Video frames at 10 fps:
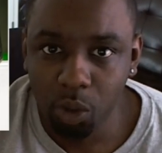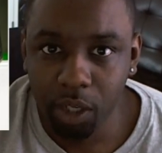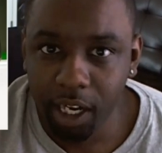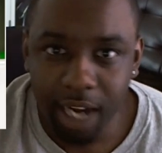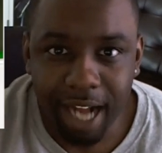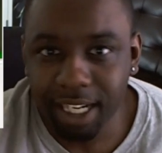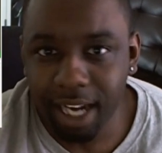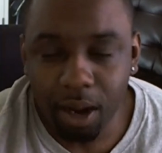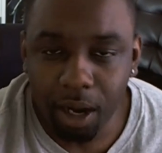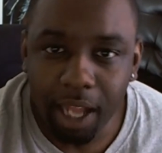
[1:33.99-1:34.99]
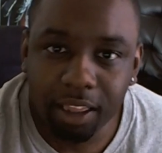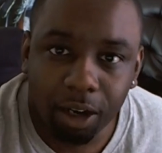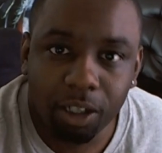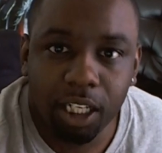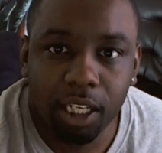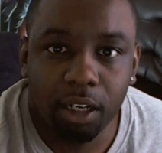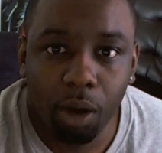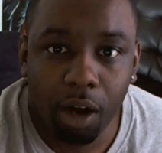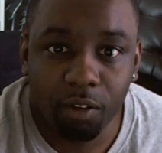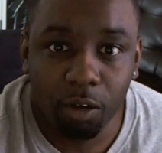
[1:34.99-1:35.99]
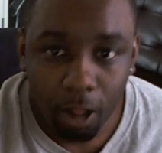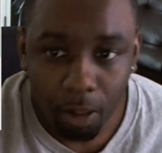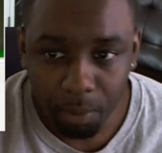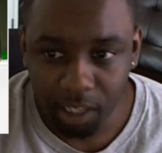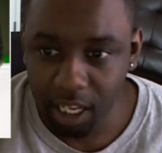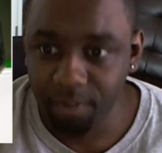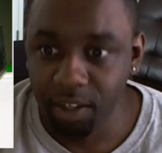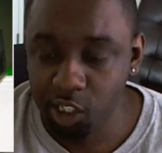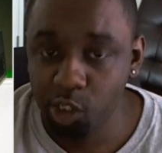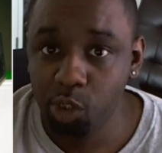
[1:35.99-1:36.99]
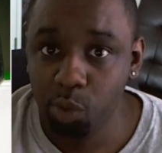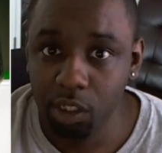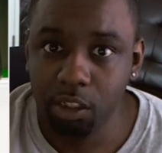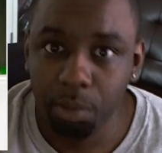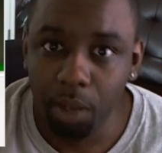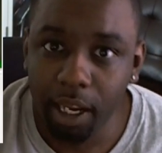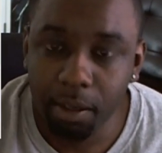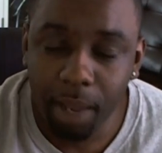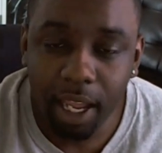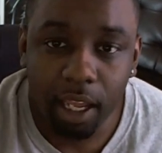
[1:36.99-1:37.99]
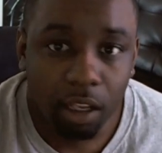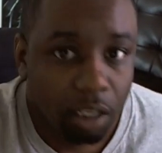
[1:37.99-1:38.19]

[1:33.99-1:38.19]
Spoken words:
and they knocked it down to like 13 or whatever because they have issues with supply and demand.